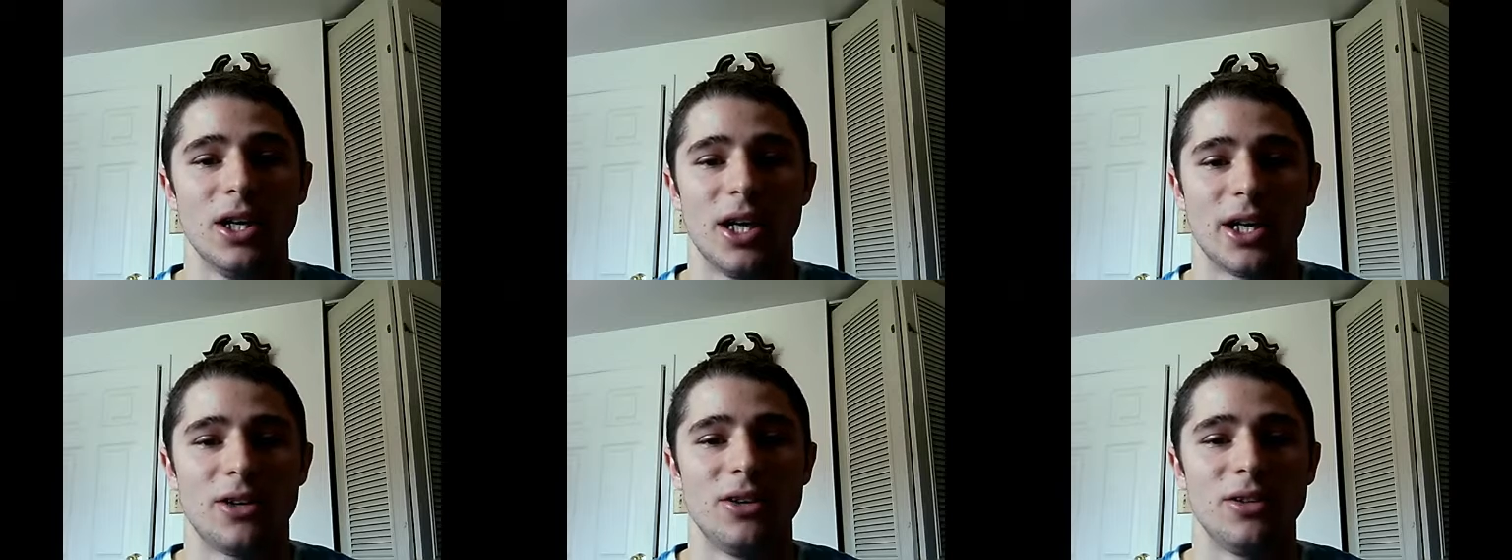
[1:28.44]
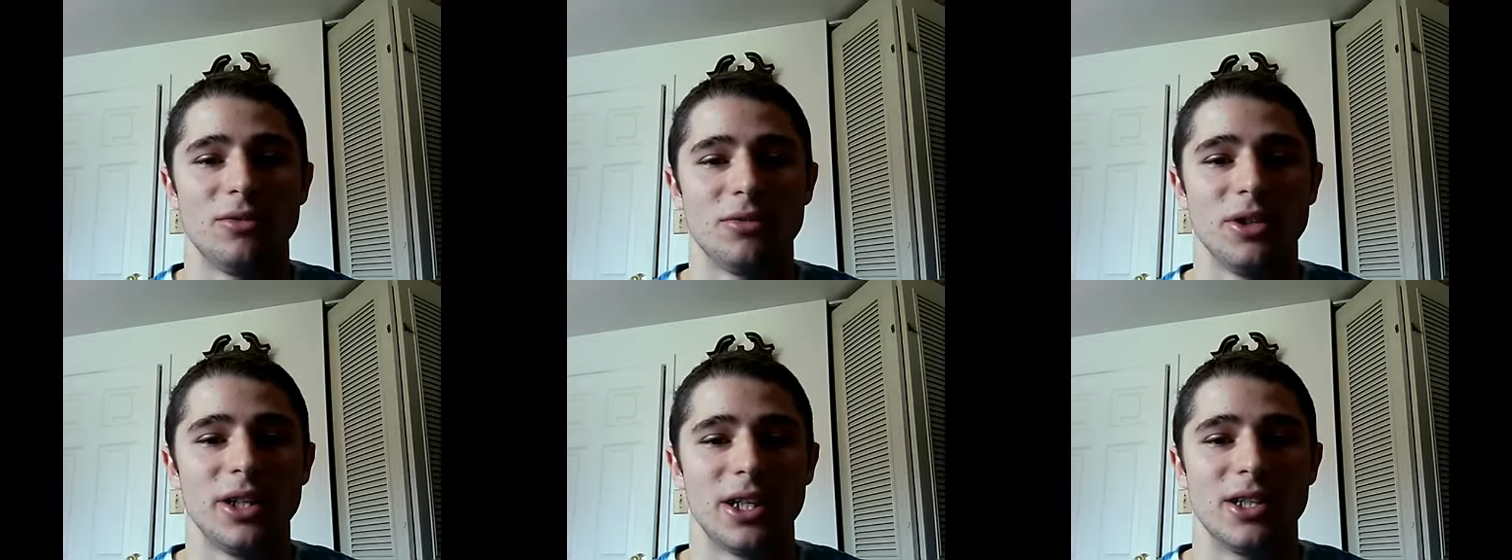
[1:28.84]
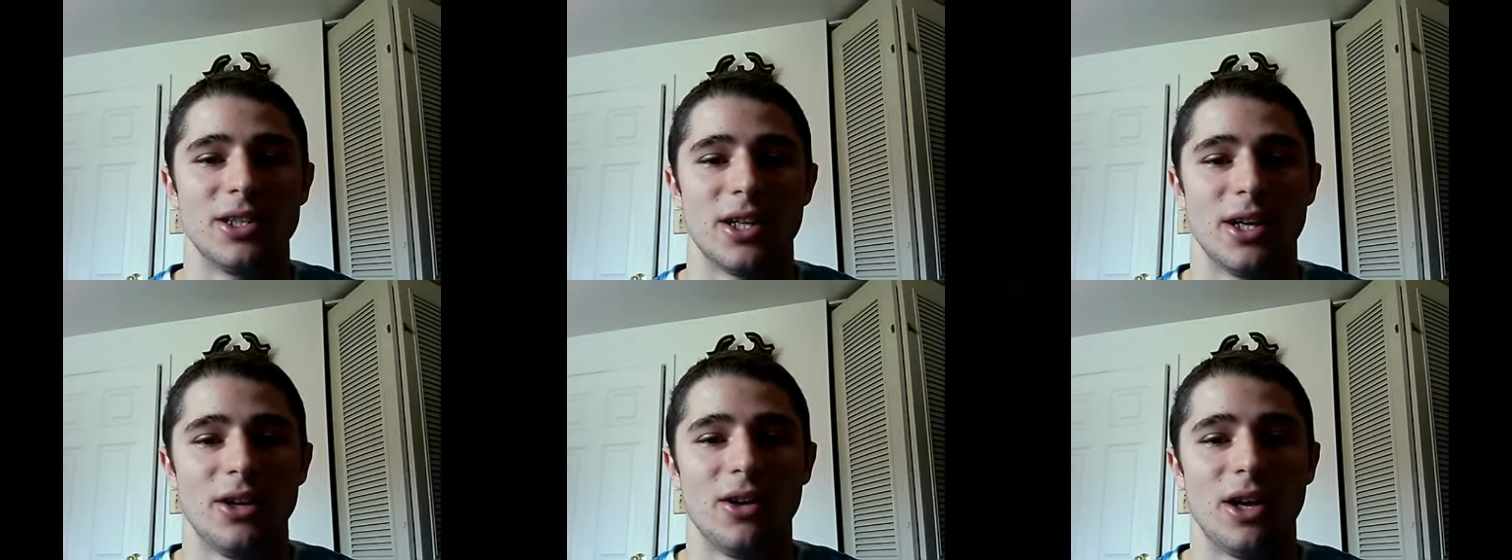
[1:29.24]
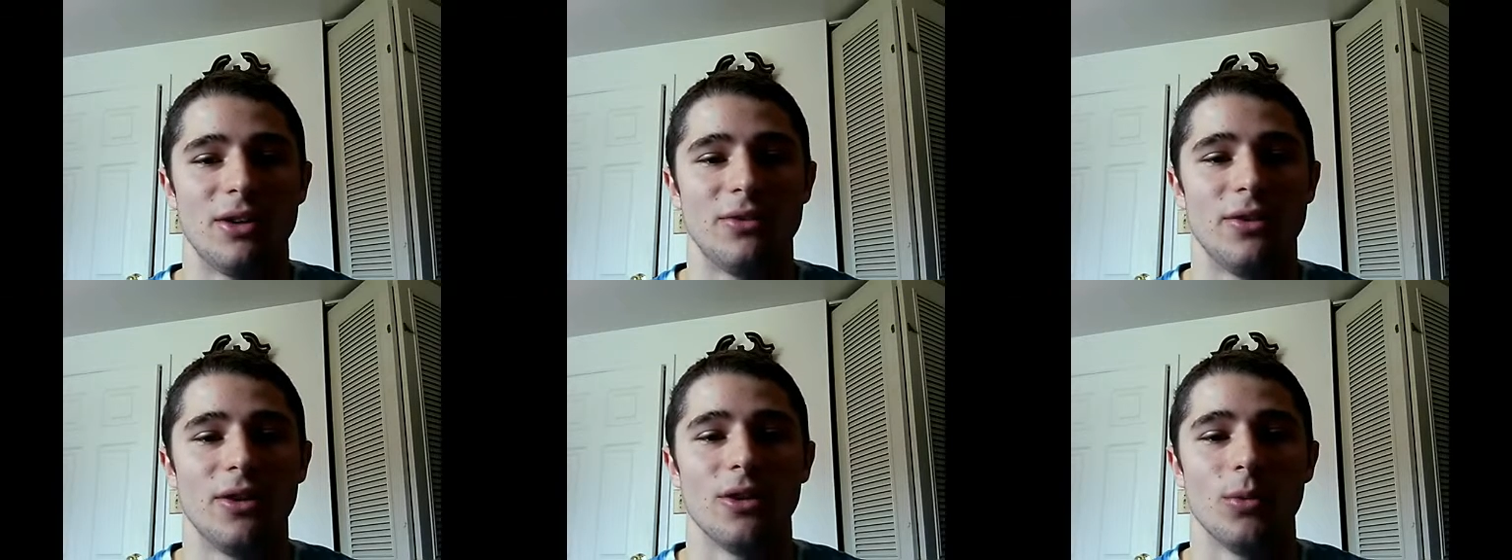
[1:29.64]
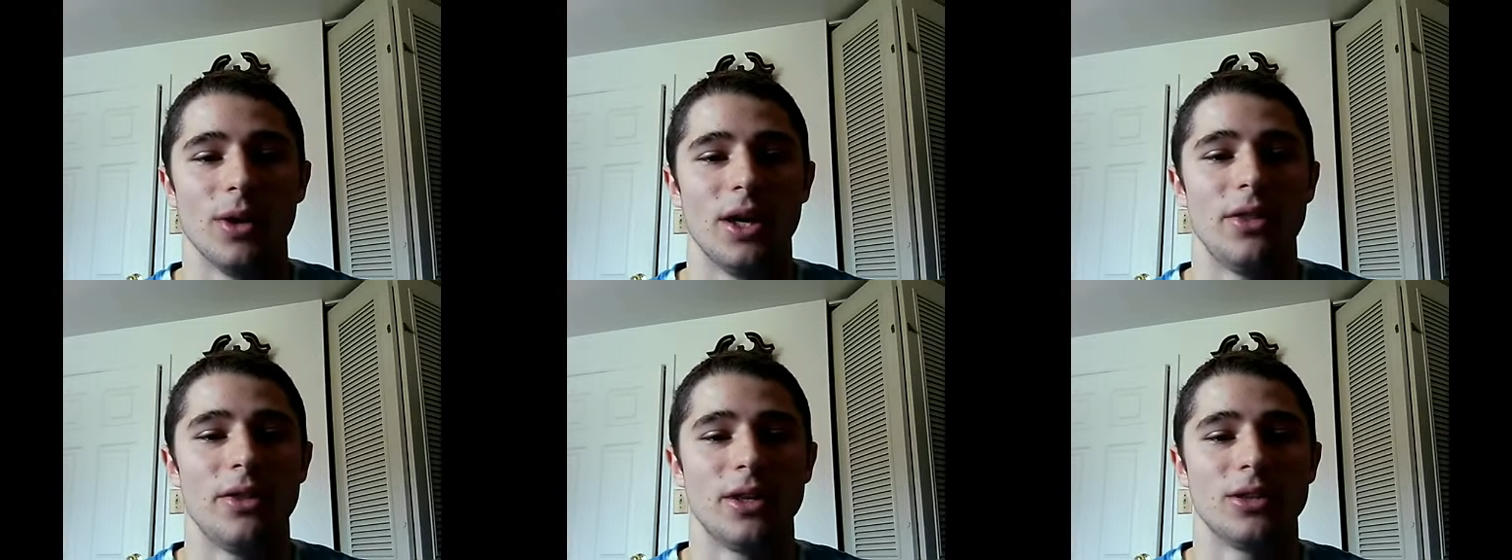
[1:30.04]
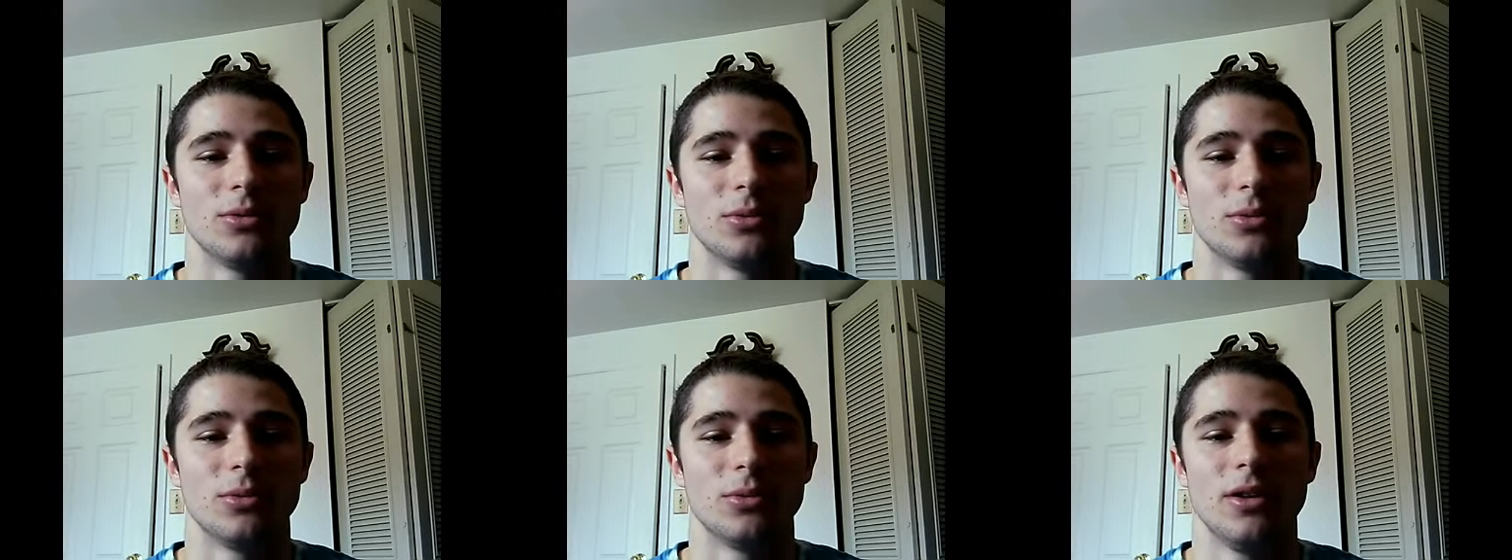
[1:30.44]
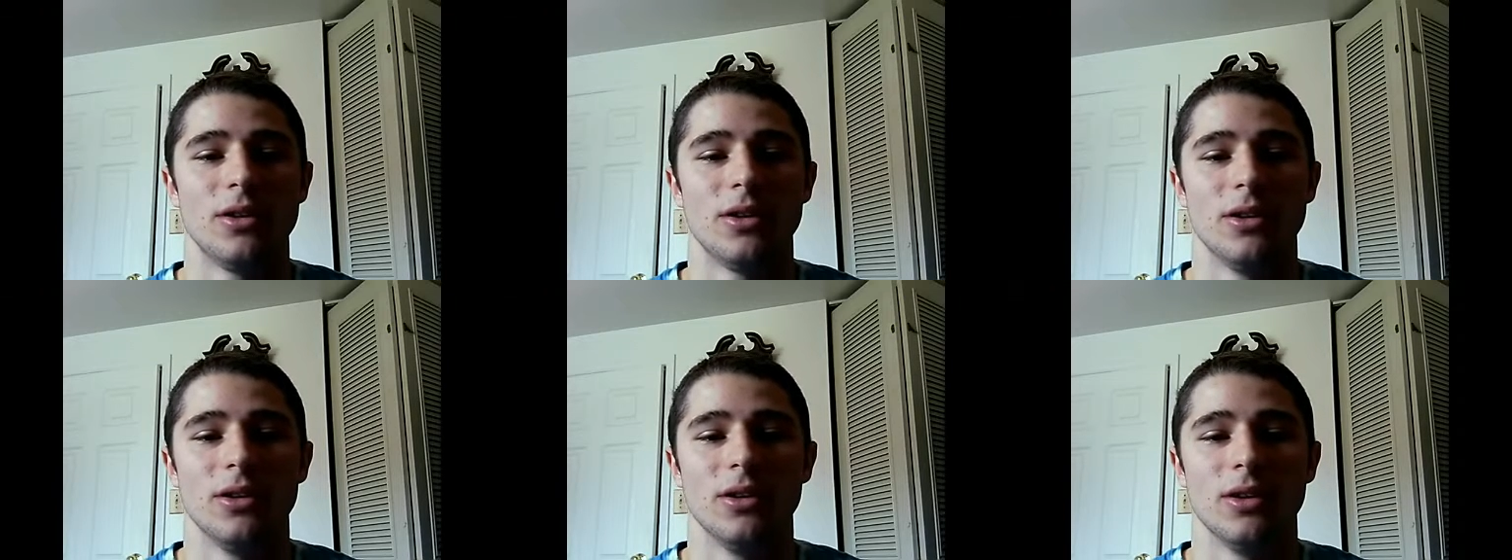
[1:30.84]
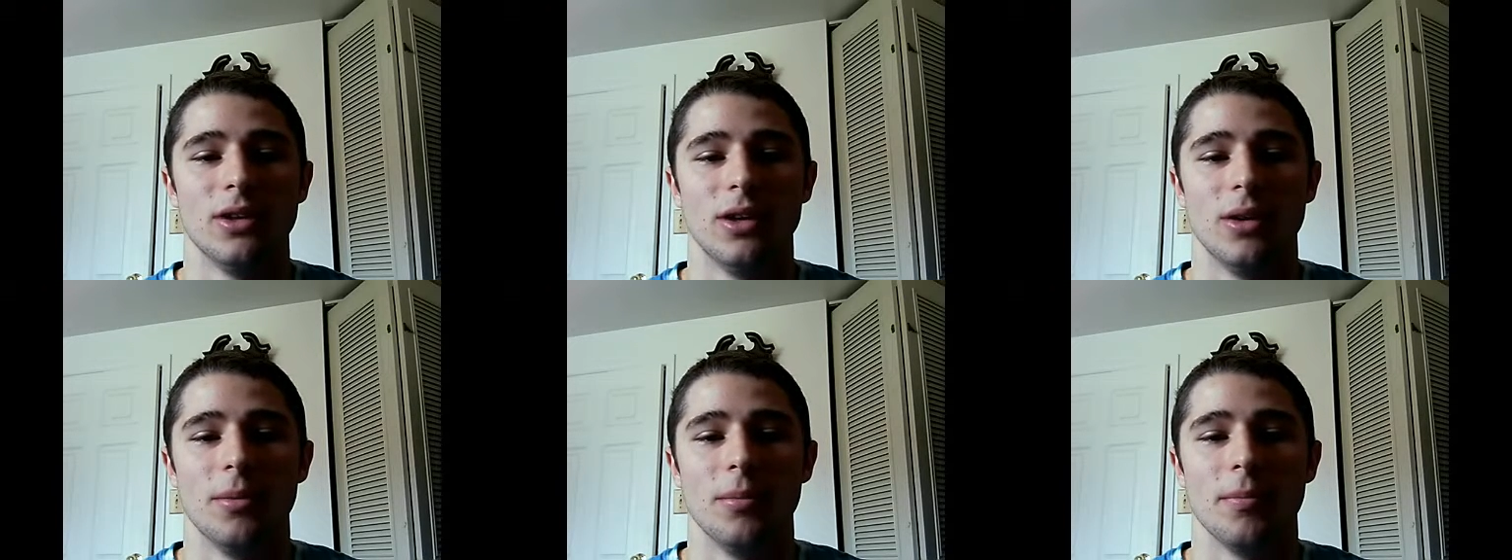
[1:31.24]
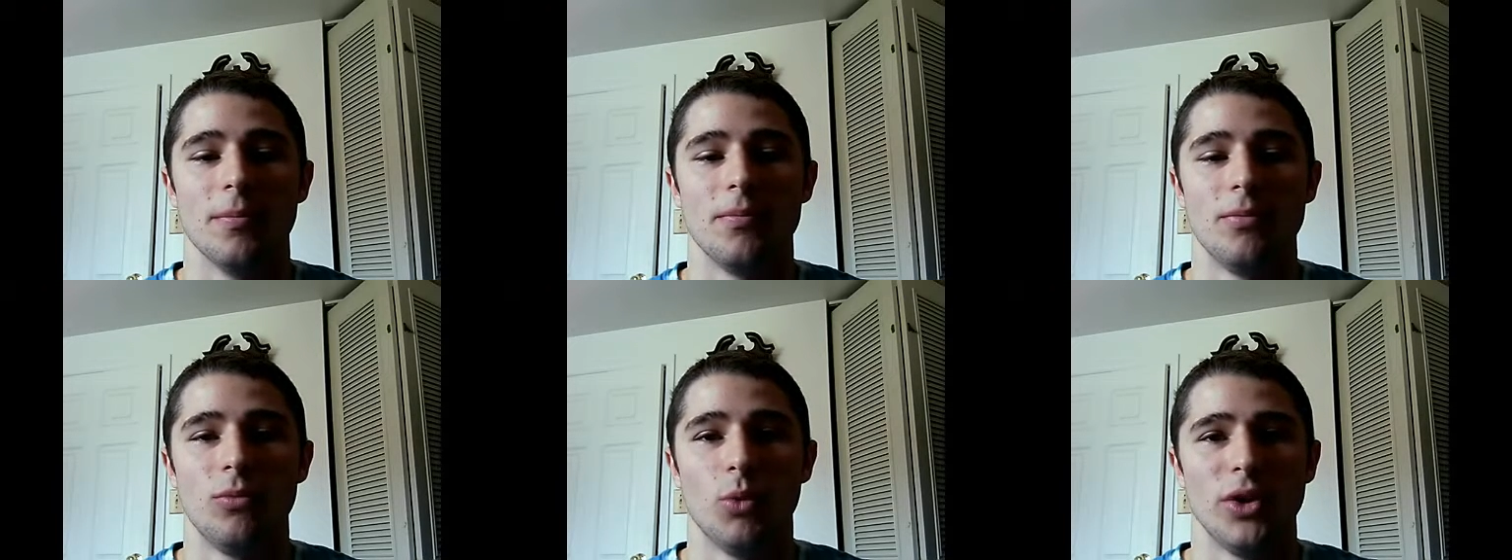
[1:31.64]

I couldn't really tell how far away things were or um,